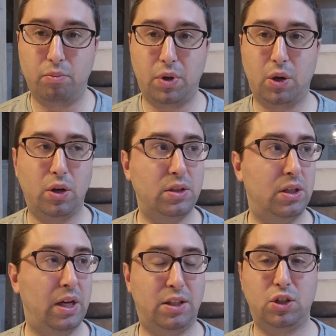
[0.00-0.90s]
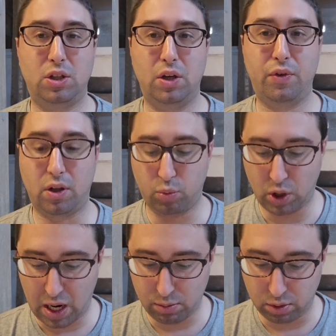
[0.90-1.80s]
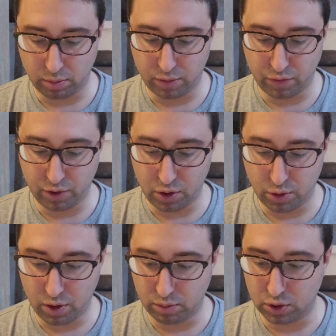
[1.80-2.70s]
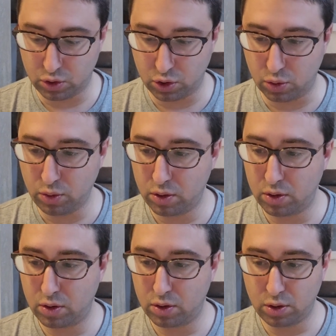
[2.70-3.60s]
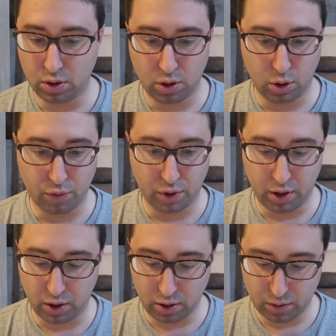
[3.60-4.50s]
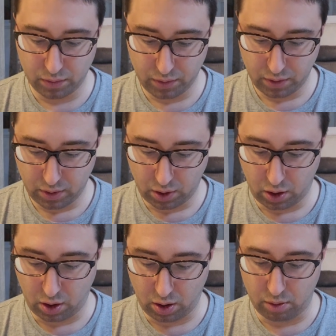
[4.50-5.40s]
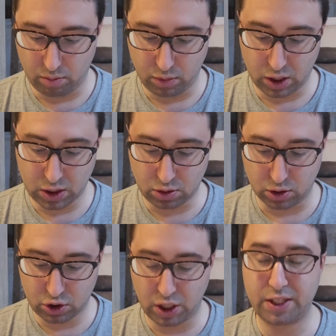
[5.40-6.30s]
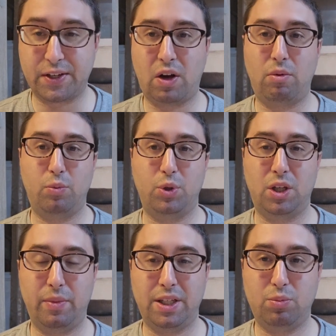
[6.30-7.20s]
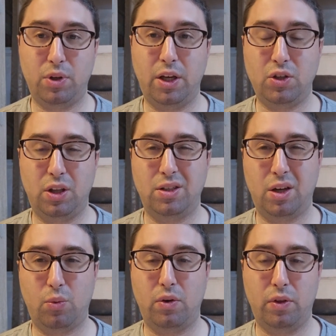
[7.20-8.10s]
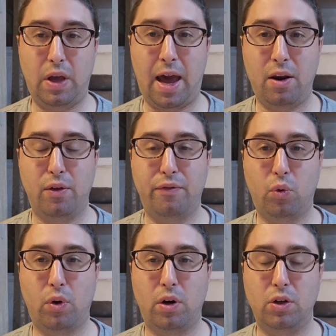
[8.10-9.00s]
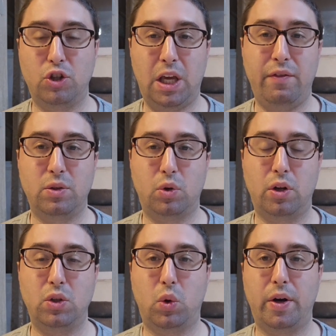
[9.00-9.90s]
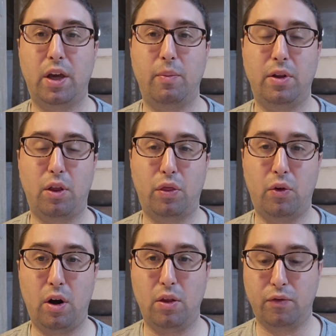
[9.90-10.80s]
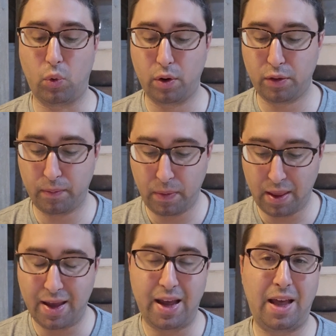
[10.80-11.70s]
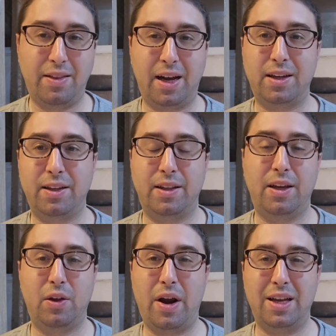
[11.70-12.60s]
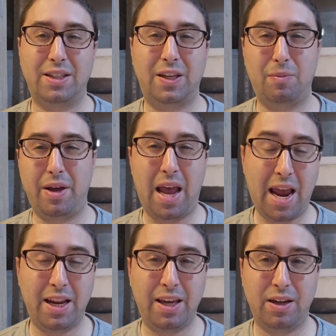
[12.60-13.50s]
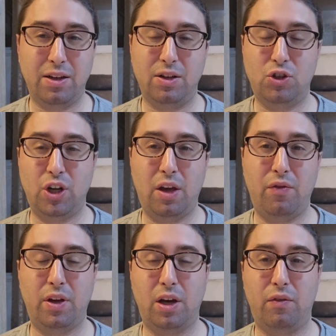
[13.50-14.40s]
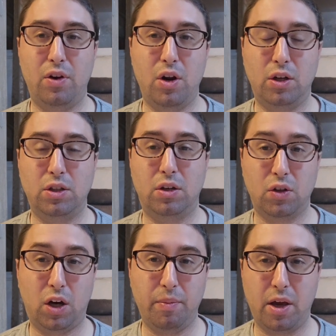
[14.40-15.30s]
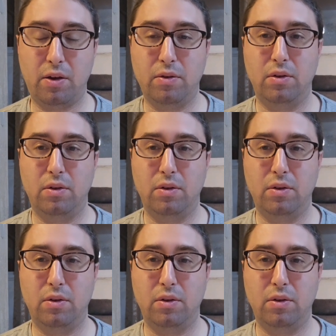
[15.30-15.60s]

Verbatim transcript: Because it's such a difficult problem, in footnote number two over here, um, Archibald tries to come up with some explanation. They say out of the four shavings, we're only talking about the third out of the fourth. And technically, they're asking about any shaving of a Nazir Anyone